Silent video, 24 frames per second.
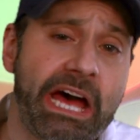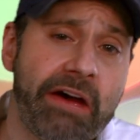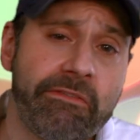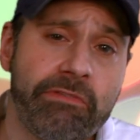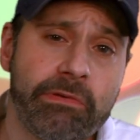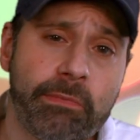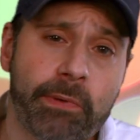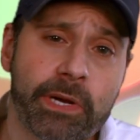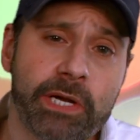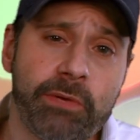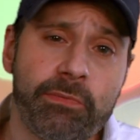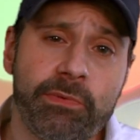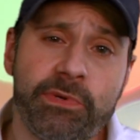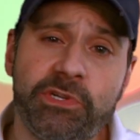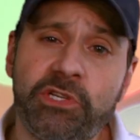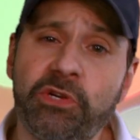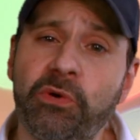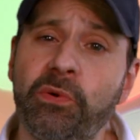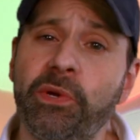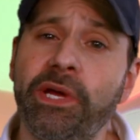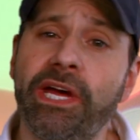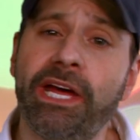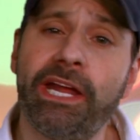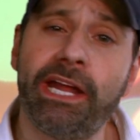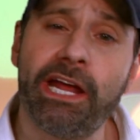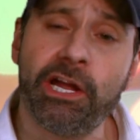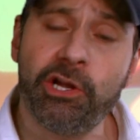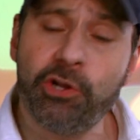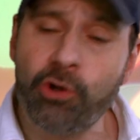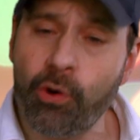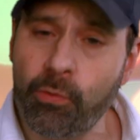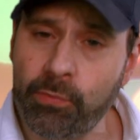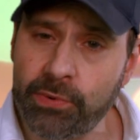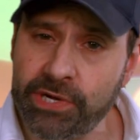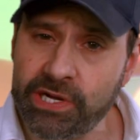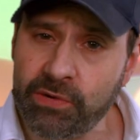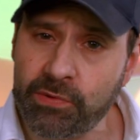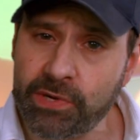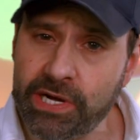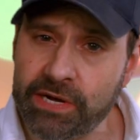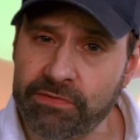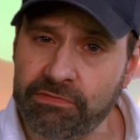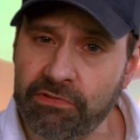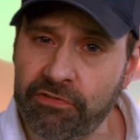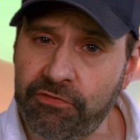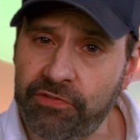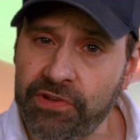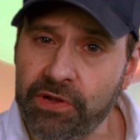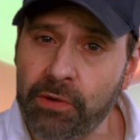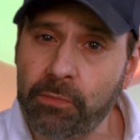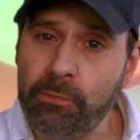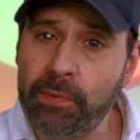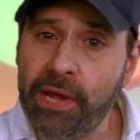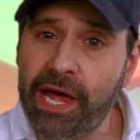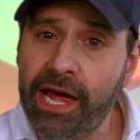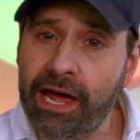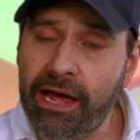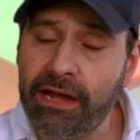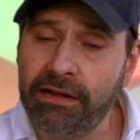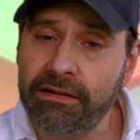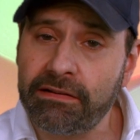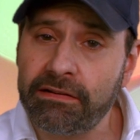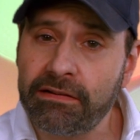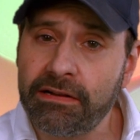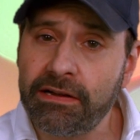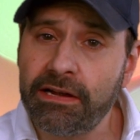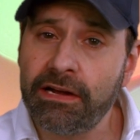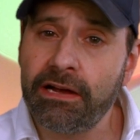everybody would be doing it, and nobody would ever feel bad